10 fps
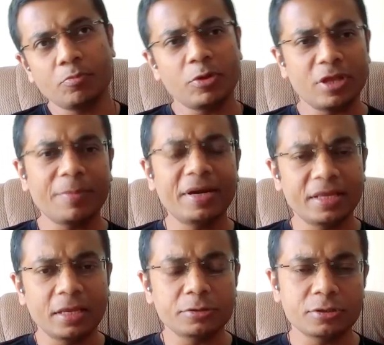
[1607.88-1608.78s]
there are
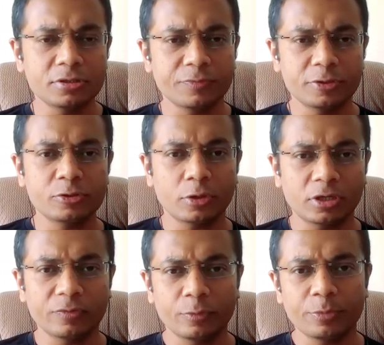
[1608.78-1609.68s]
medications which
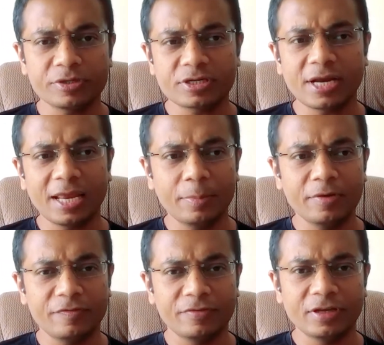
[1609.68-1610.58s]
doctor would prescribe
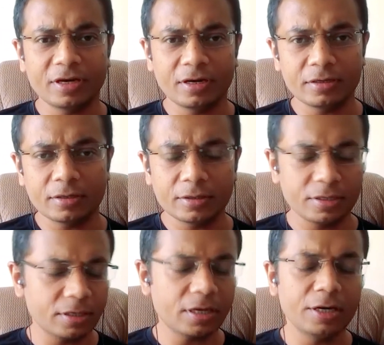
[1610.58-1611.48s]
if there are
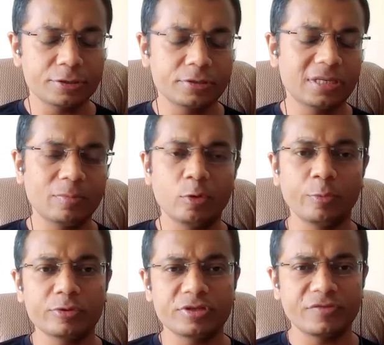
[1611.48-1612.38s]
the conditions are
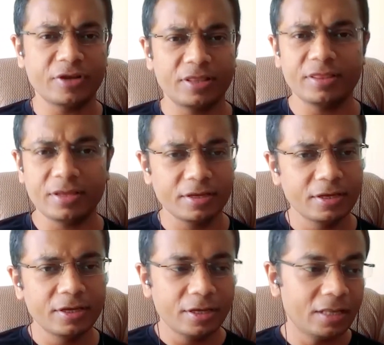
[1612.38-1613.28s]
more severe,
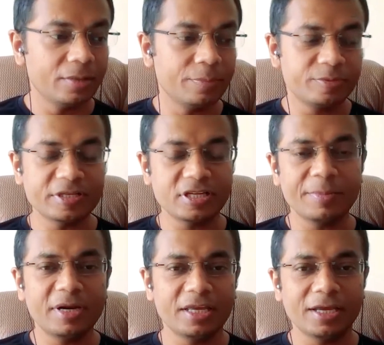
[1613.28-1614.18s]
and especially the
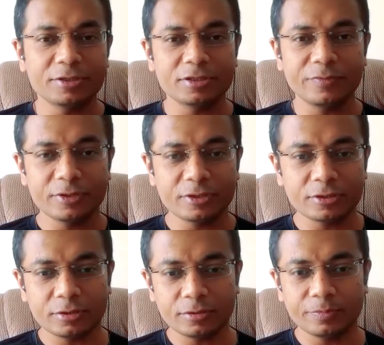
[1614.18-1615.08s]
medications which
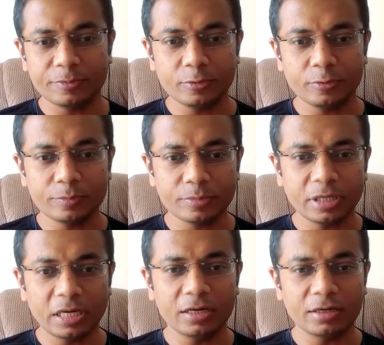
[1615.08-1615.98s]

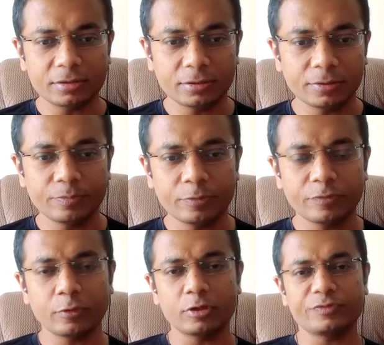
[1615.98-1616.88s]
are
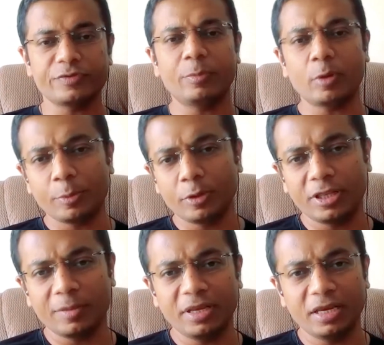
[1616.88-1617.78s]
of course very popular
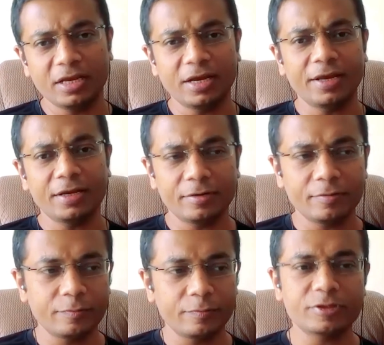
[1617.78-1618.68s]
in the media and
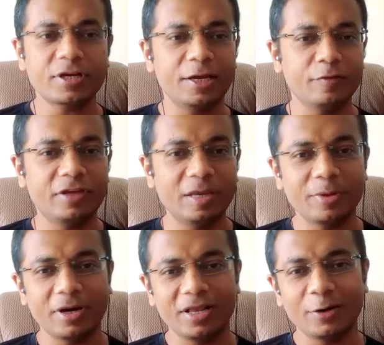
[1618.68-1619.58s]
which kind of keep
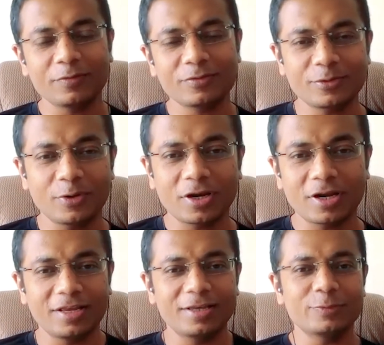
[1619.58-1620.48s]
running out of stock
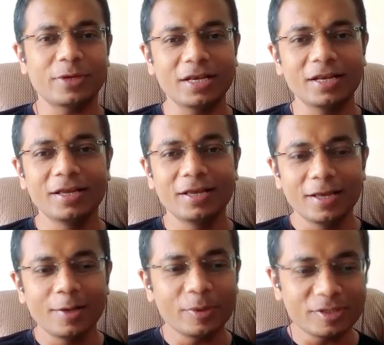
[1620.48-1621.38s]
as well.
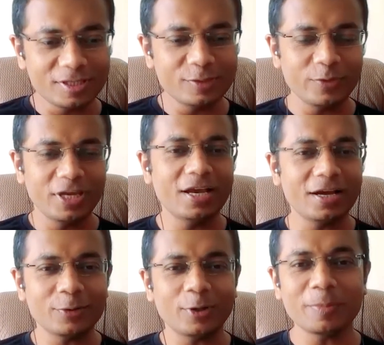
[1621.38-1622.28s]
But since we
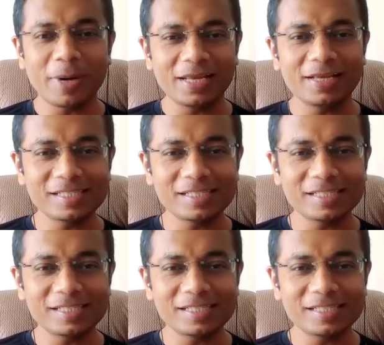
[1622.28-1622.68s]
are not medical